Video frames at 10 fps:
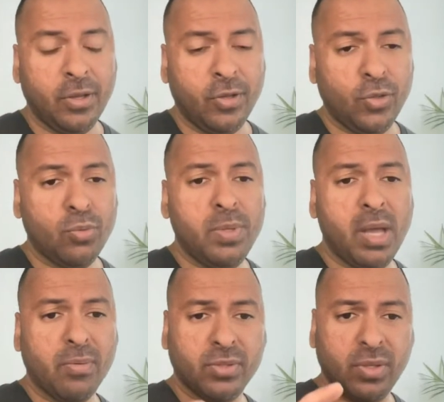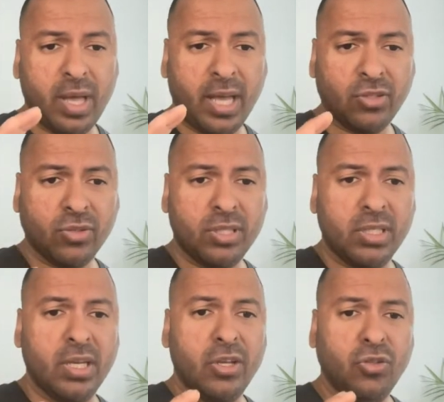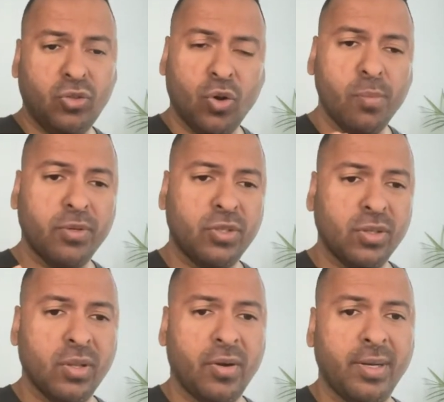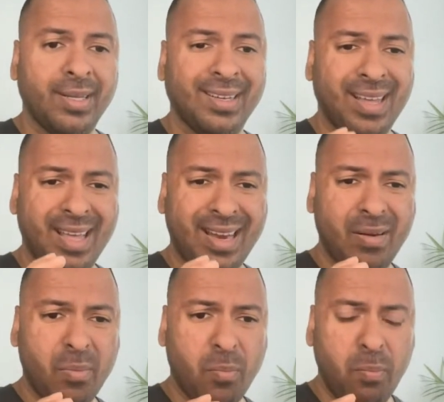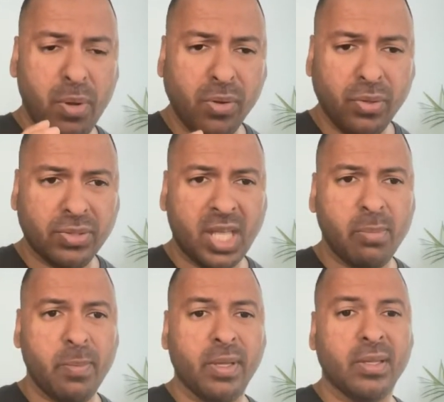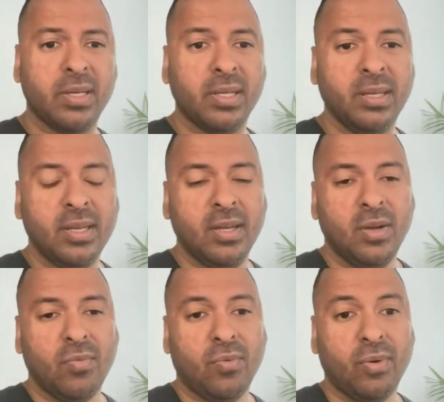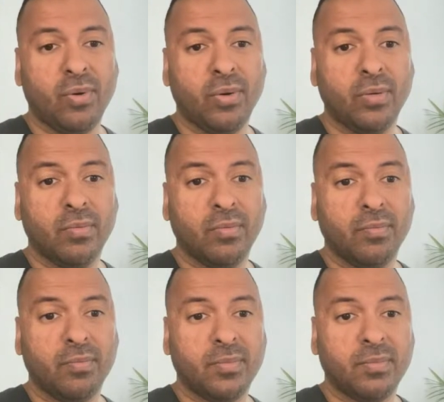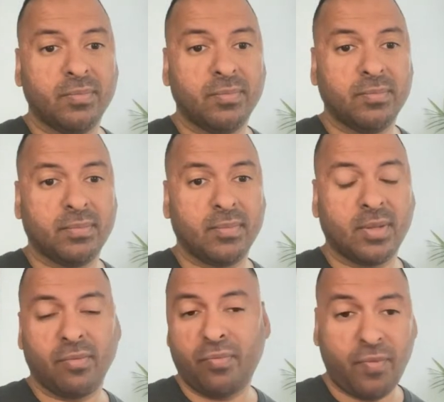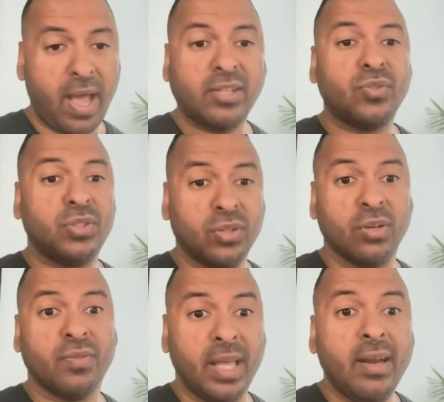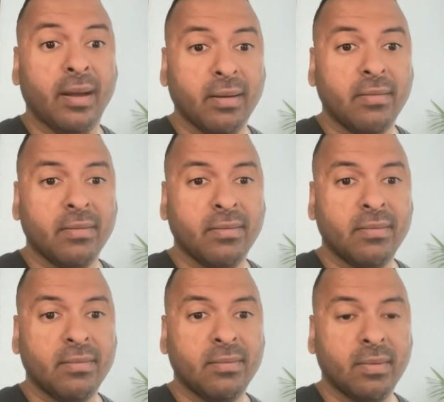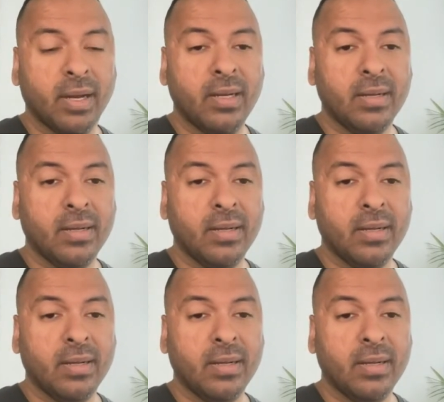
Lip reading: you'll be able to actually enjoy machine learning and build those capability for fast return of data, right?